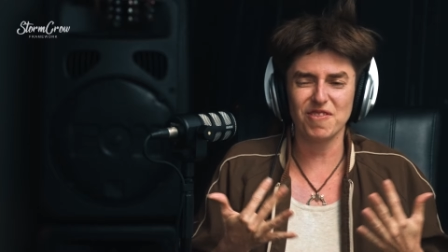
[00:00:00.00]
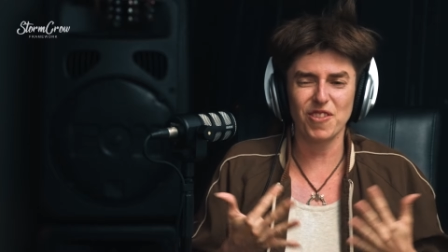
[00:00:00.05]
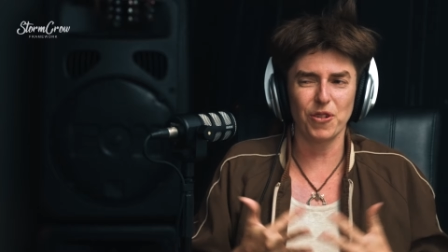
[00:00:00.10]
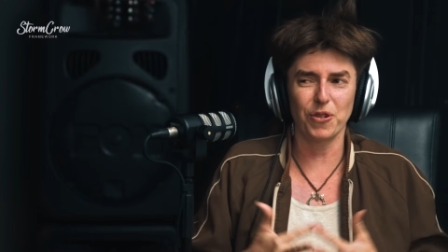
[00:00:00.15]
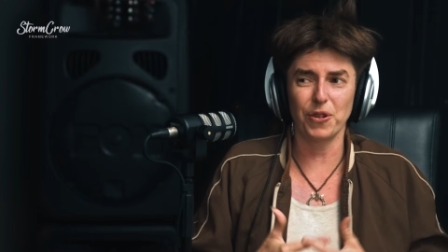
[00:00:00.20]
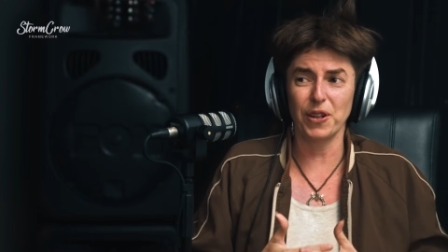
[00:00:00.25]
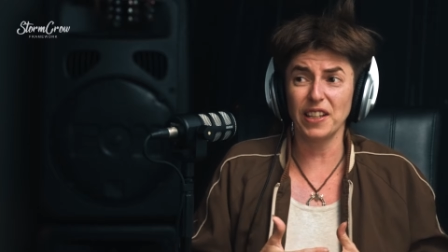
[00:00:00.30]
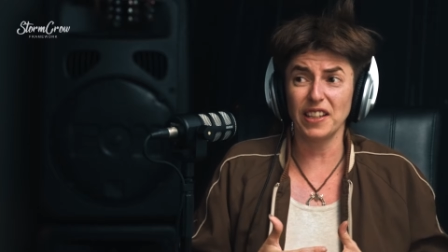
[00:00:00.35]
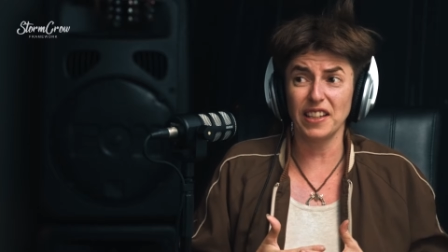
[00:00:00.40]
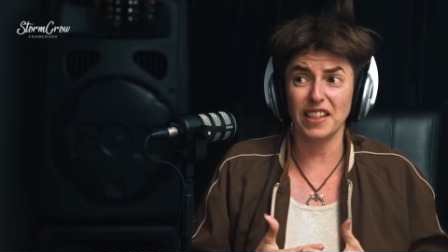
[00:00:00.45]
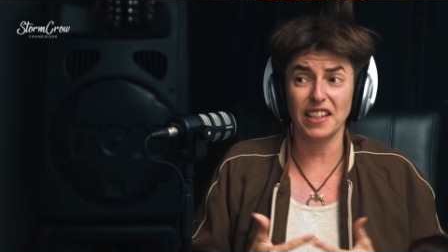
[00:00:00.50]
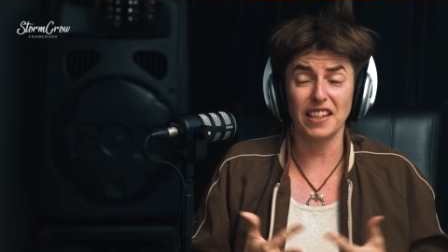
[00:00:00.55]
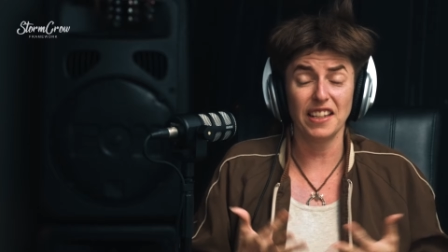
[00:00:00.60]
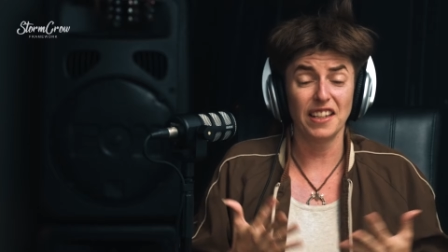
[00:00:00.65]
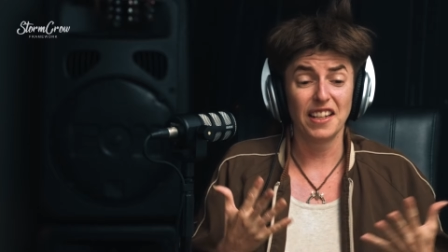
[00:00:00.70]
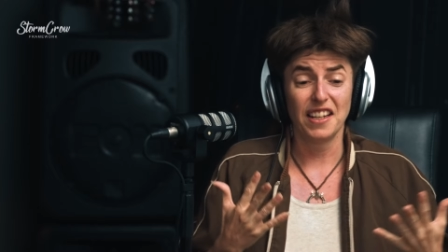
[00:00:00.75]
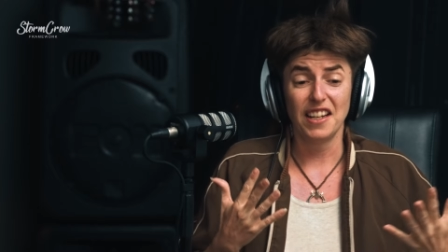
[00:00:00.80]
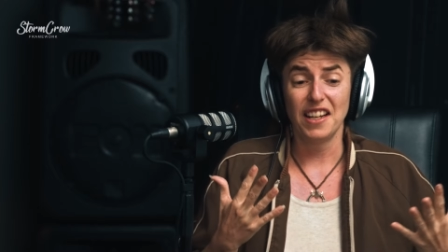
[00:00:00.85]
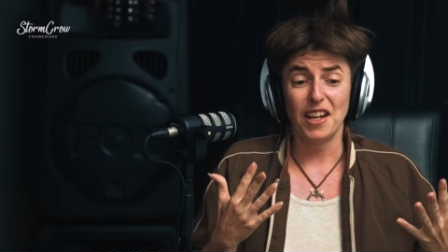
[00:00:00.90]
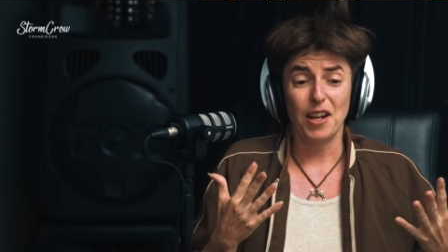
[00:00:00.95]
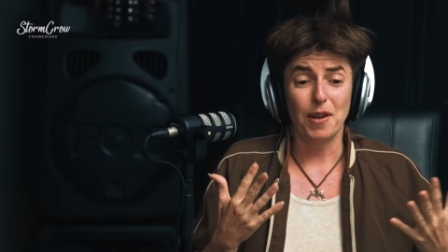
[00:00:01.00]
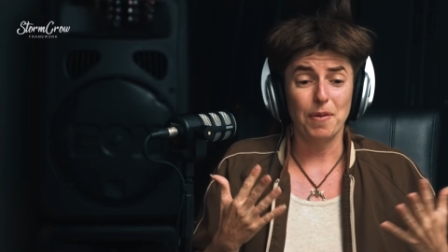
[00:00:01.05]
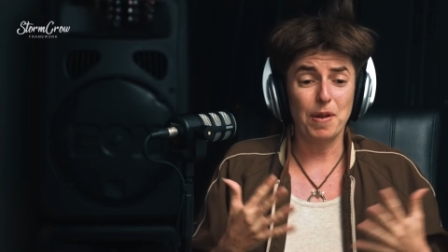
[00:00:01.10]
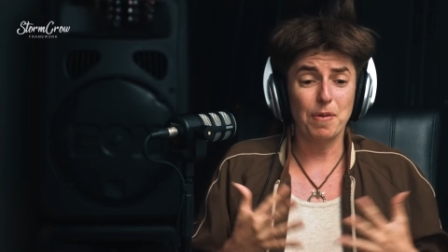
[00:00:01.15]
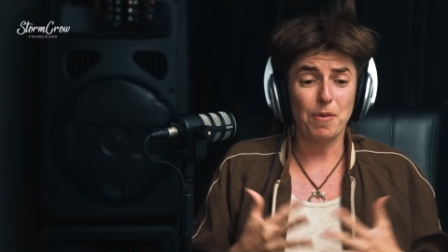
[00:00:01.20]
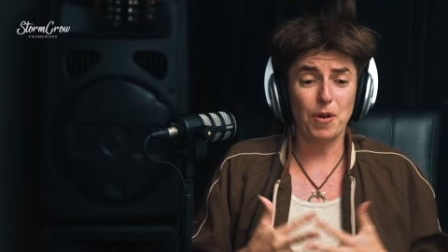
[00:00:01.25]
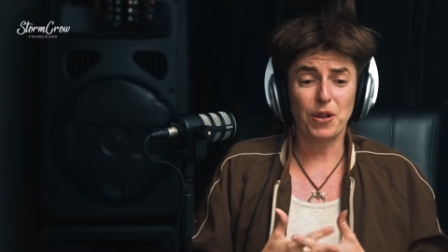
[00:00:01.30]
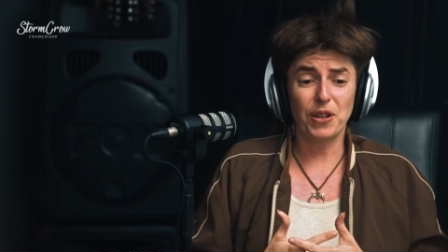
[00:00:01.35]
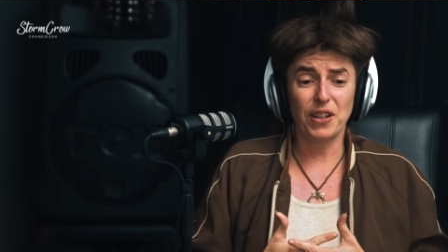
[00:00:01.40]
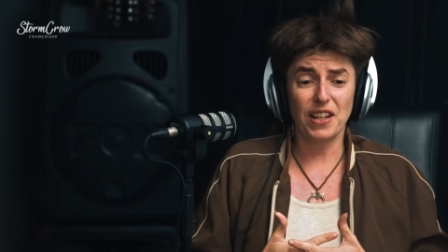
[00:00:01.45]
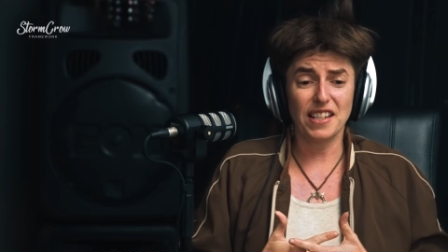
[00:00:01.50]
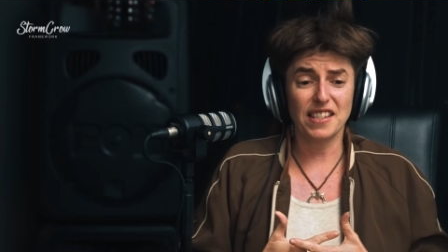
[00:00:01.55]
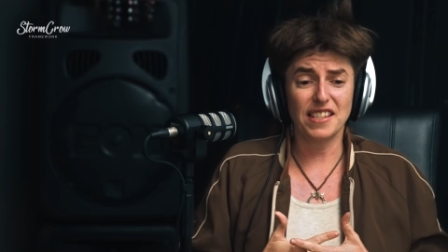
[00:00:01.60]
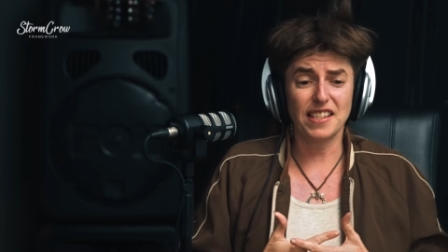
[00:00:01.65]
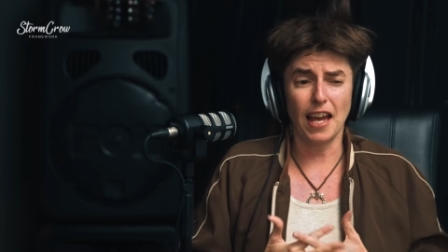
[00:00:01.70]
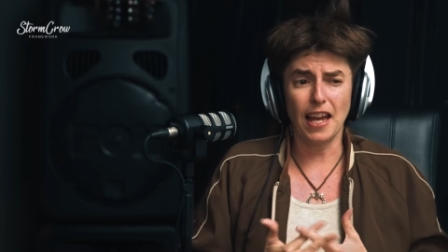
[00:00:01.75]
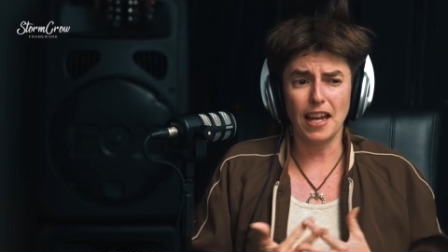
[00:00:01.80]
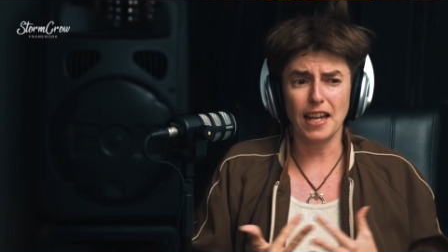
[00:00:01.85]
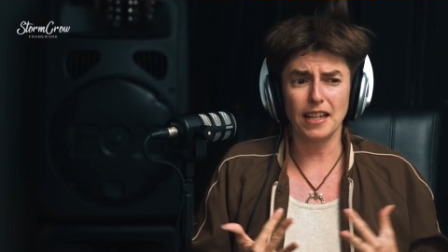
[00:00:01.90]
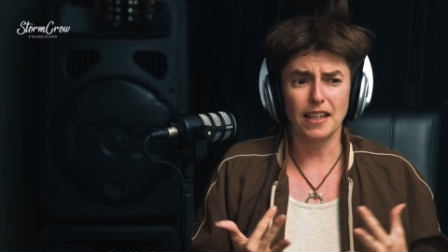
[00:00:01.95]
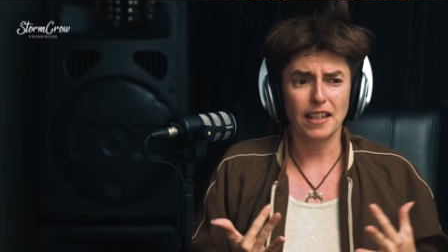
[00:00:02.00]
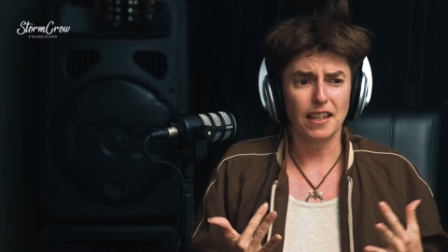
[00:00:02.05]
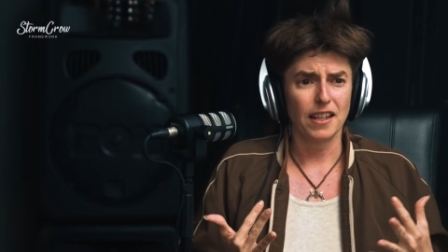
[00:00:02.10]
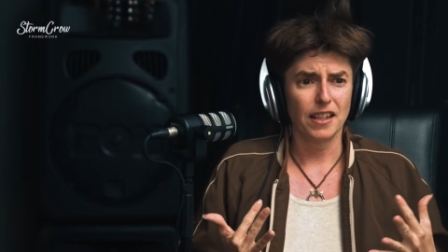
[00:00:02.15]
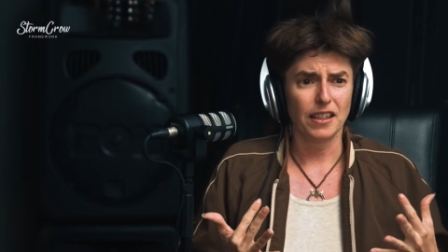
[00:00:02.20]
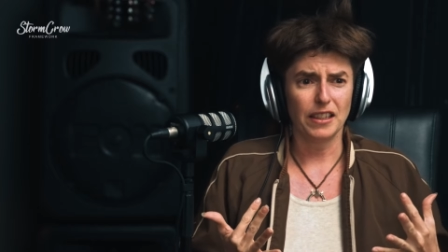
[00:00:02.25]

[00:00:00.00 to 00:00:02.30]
Not really. I mean, what could I say?